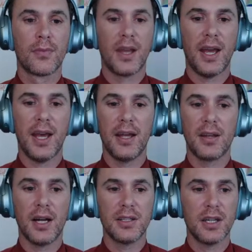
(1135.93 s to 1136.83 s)
And
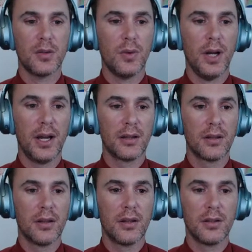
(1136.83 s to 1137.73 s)
I'll tell you what,
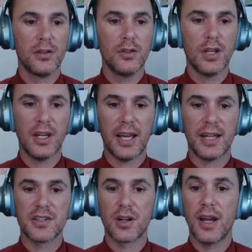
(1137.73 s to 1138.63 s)
you can
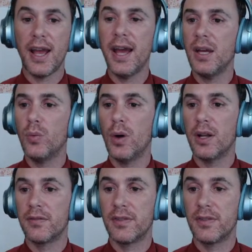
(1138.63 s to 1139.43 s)
answer any one of